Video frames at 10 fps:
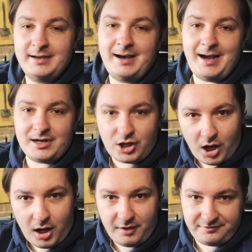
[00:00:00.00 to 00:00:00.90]
at
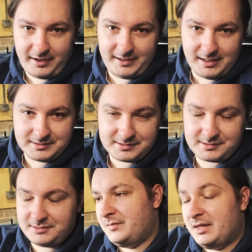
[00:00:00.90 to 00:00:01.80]
car
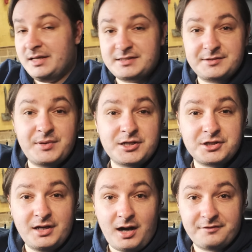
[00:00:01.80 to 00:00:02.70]
finance,
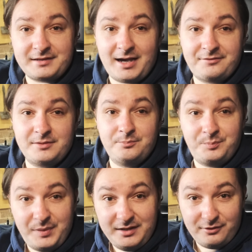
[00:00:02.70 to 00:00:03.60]
especially after having
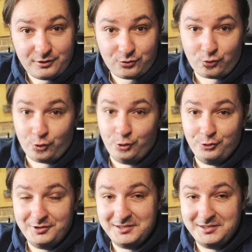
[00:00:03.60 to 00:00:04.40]
been through